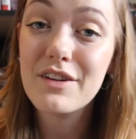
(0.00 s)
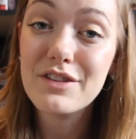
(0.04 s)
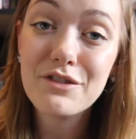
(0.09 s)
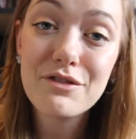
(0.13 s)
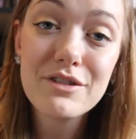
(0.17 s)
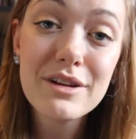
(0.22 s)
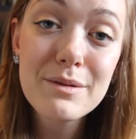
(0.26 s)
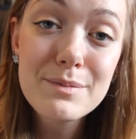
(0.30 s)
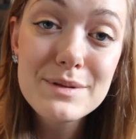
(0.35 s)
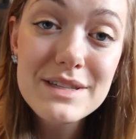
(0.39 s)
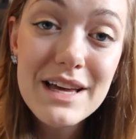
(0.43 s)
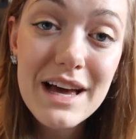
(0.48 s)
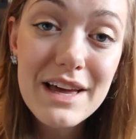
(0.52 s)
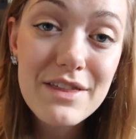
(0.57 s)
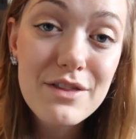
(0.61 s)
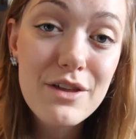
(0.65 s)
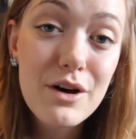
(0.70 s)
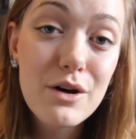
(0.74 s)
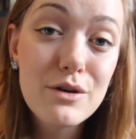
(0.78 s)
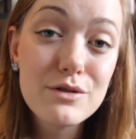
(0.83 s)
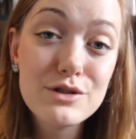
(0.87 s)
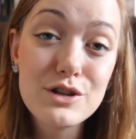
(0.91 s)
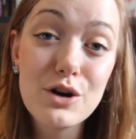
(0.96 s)
On the flip side
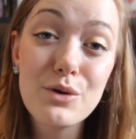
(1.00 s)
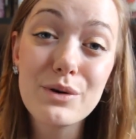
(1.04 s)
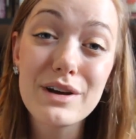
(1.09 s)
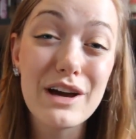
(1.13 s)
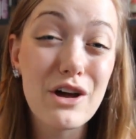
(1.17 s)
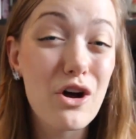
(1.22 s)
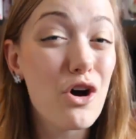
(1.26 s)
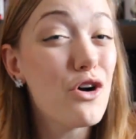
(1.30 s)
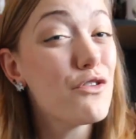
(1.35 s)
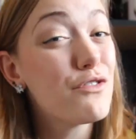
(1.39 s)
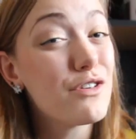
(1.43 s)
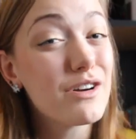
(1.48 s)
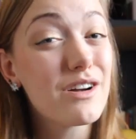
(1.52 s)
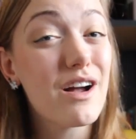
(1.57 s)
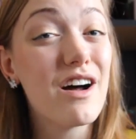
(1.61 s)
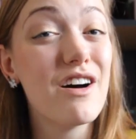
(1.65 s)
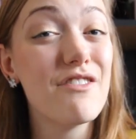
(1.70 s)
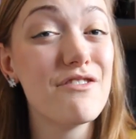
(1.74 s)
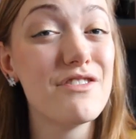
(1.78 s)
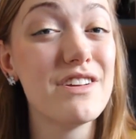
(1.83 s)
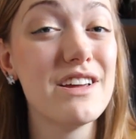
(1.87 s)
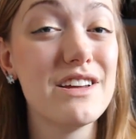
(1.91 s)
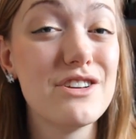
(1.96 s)
though, don't get
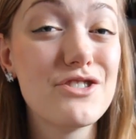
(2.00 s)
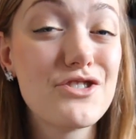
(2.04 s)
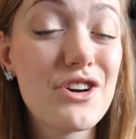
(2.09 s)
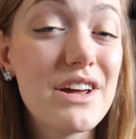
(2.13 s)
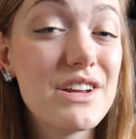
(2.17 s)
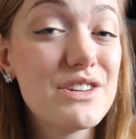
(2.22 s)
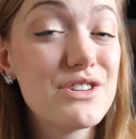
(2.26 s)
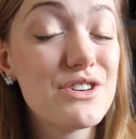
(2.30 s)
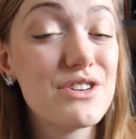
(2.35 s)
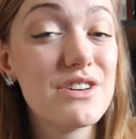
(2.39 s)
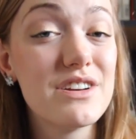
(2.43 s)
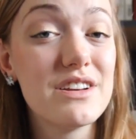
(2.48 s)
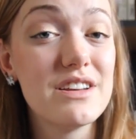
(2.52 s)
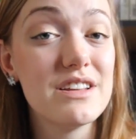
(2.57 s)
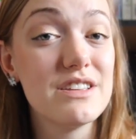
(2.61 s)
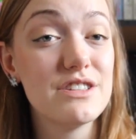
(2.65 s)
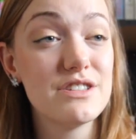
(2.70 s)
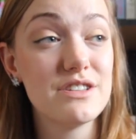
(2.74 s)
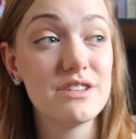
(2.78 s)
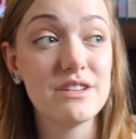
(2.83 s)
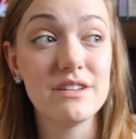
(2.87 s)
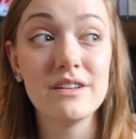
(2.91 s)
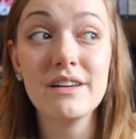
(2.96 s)
overconfident and try to turn it
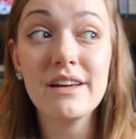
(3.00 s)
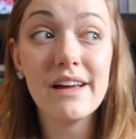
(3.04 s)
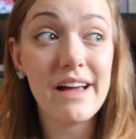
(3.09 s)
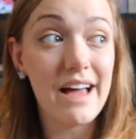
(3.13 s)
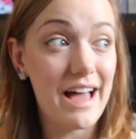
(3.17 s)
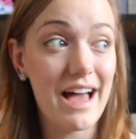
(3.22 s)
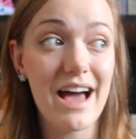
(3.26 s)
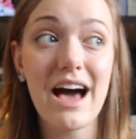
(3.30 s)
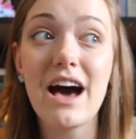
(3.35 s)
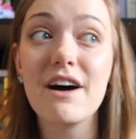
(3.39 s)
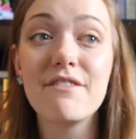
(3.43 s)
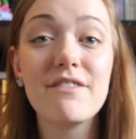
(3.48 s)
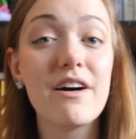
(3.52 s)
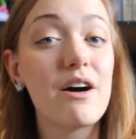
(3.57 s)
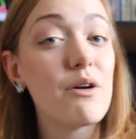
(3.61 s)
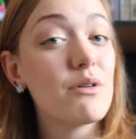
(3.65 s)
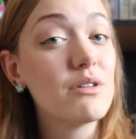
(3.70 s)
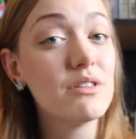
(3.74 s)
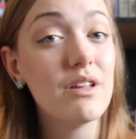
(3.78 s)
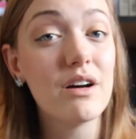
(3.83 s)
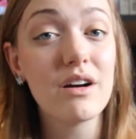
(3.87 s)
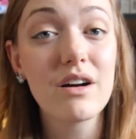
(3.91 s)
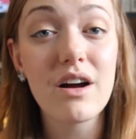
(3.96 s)
into a
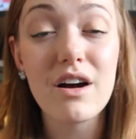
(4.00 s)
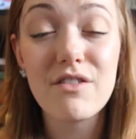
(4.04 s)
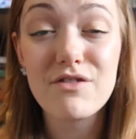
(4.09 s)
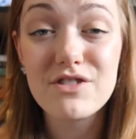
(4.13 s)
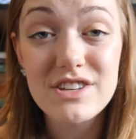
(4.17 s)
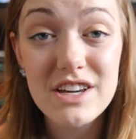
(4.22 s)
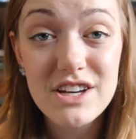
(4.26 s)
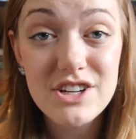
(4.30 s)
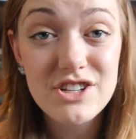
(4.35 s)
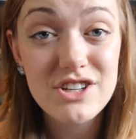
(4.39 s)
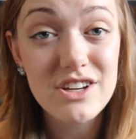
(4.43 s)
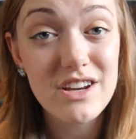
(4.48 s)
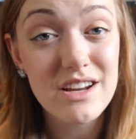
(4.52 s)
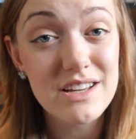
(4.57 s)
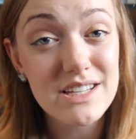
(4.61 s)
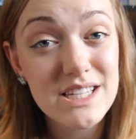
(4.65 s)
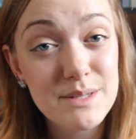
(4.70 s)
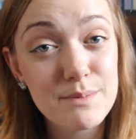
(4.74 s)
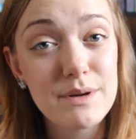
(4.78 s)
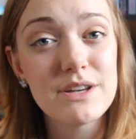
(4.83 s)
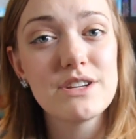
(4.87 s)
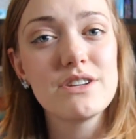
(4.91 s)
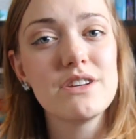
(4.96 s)
half-hour-long conversation,
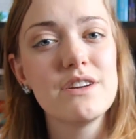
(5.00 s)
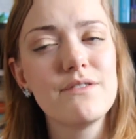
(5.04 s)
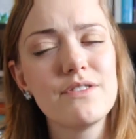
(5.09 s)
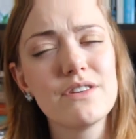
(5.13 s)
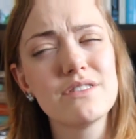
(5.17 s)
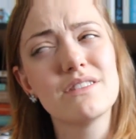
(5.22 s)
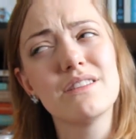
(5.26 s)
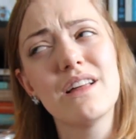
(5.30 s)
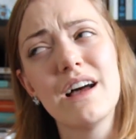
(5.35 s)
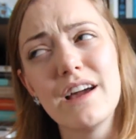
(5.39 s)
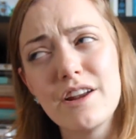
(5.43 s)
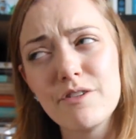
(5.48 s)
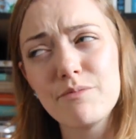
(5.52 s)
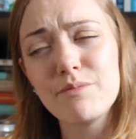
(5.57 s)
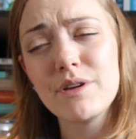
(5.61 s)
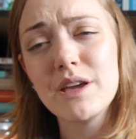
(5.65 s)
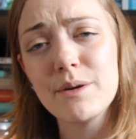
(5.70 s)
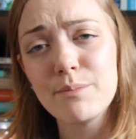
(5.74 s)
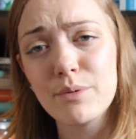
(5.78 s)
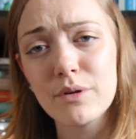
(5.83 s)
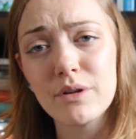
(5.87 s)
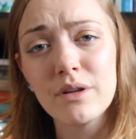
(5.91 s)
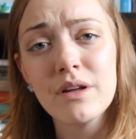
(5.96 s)
especially if there's a line of
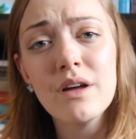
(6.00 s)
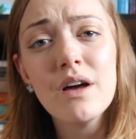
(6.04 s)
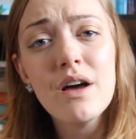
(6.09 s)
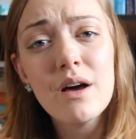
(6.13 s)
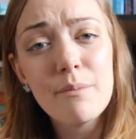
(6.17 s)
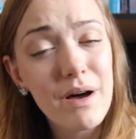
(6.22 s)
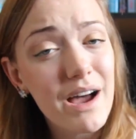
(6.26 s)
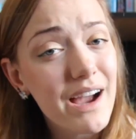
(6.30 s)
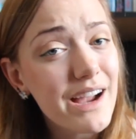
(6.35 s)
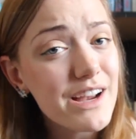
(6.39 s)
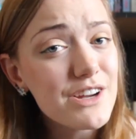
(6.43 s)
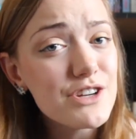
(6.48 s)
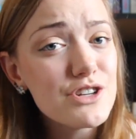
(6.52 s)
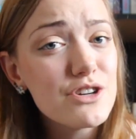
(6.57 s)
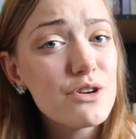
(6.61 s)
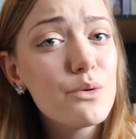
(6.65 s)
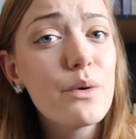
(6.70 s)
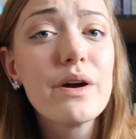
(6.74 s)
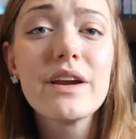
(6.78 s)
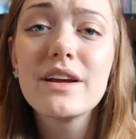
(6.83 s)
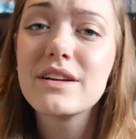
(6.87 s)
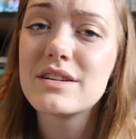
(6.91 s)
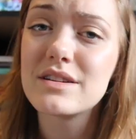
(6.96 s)
people behind you
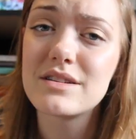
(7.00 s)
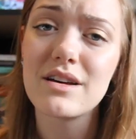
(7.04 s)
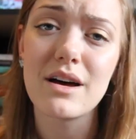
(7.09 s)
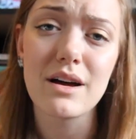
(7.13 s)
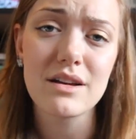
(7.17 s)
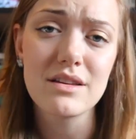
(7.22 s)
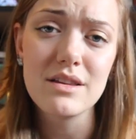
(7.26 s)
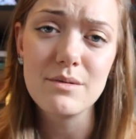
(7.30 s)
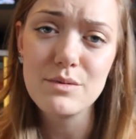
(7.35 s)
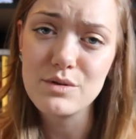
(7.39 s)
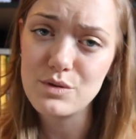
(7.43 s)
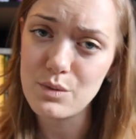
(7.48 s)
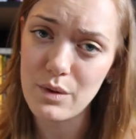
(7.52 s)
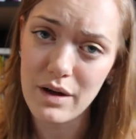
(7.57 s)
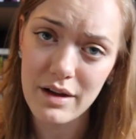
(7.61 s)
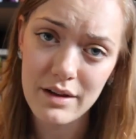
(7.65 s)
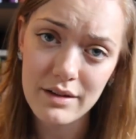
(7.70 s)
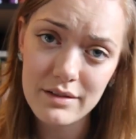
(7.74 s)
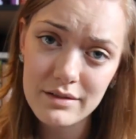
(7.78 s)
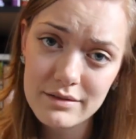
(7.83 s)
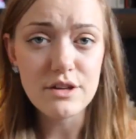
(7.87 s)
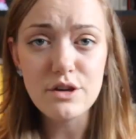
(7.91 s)
waiting to talk to them as well.